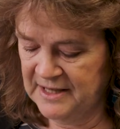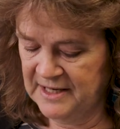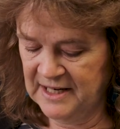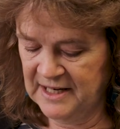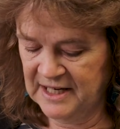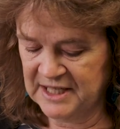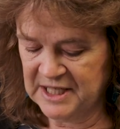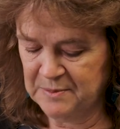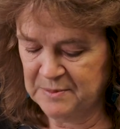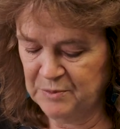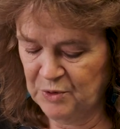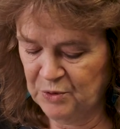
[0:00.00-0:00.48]
the
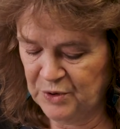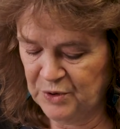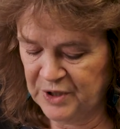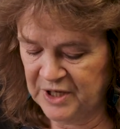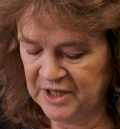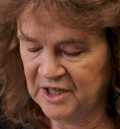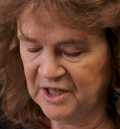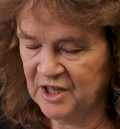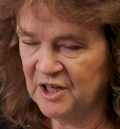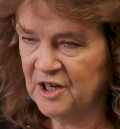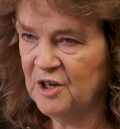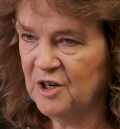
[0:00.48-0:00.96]
next
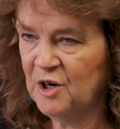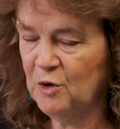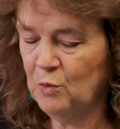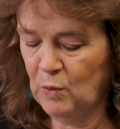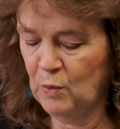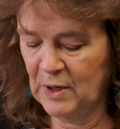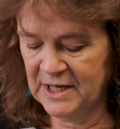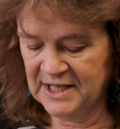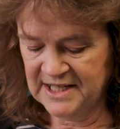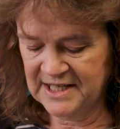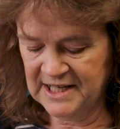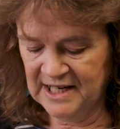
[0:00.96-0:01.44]
morning and
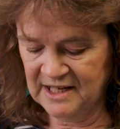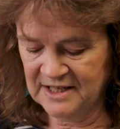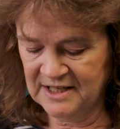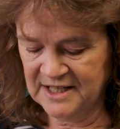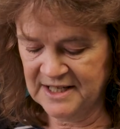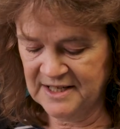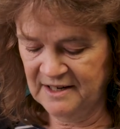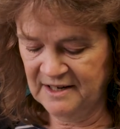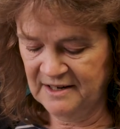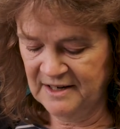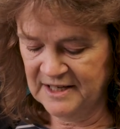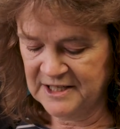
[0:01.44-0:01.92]
went
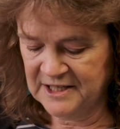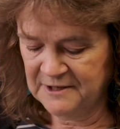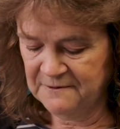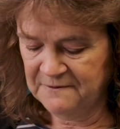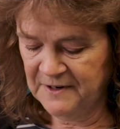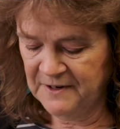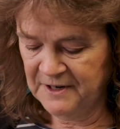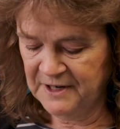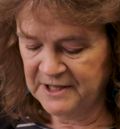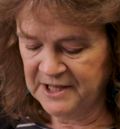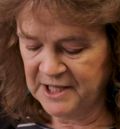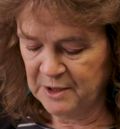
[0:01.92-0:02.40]
outside to
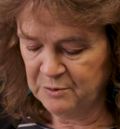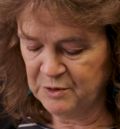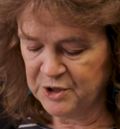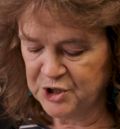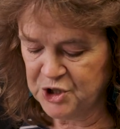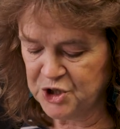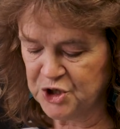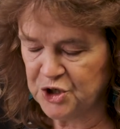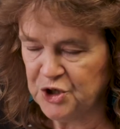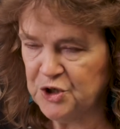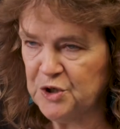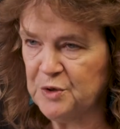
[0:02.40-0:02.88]
find there were
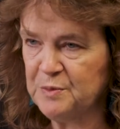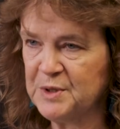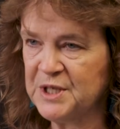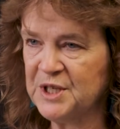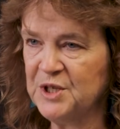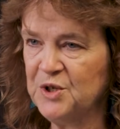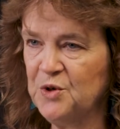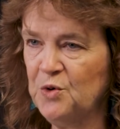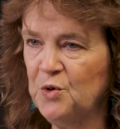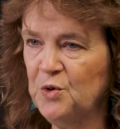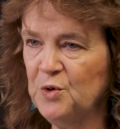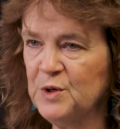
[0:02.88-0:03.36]
troops
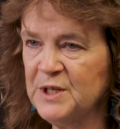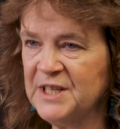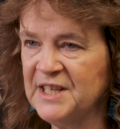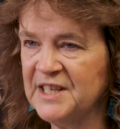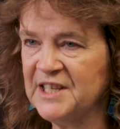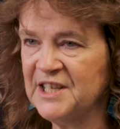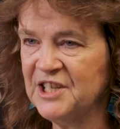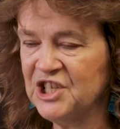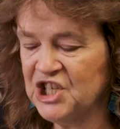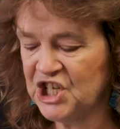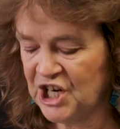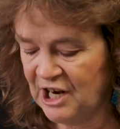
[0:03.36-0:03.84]
and
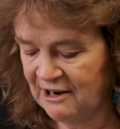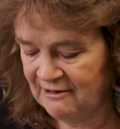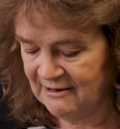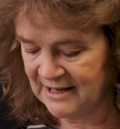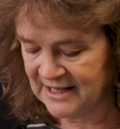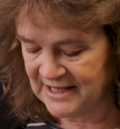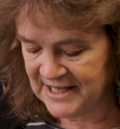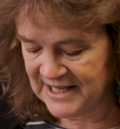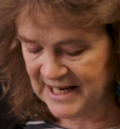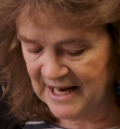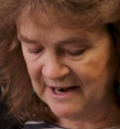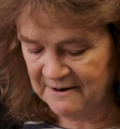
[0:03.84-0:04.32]
horses and
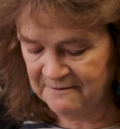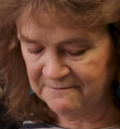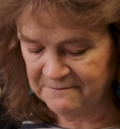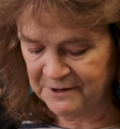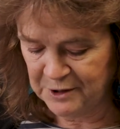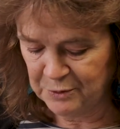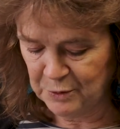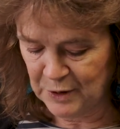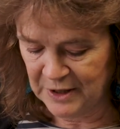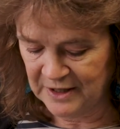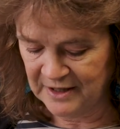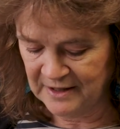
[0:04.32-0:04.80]
chariots
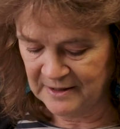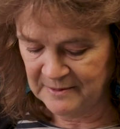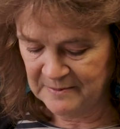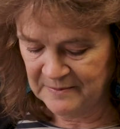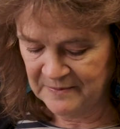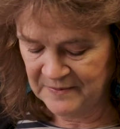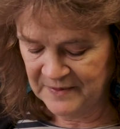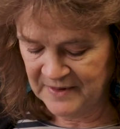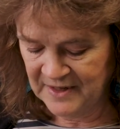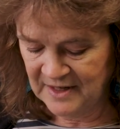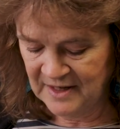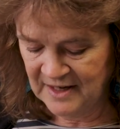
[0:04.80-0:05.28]
everywhere,
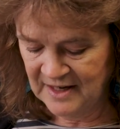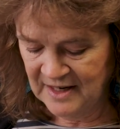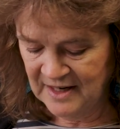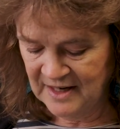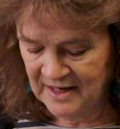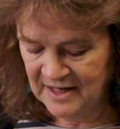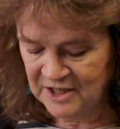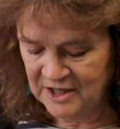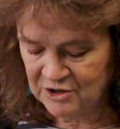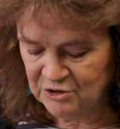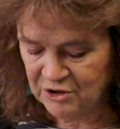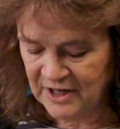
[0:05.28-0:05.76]

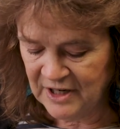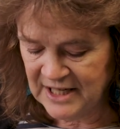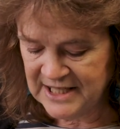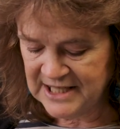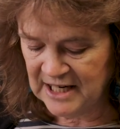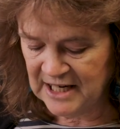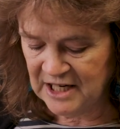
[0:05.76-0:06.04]
and he cried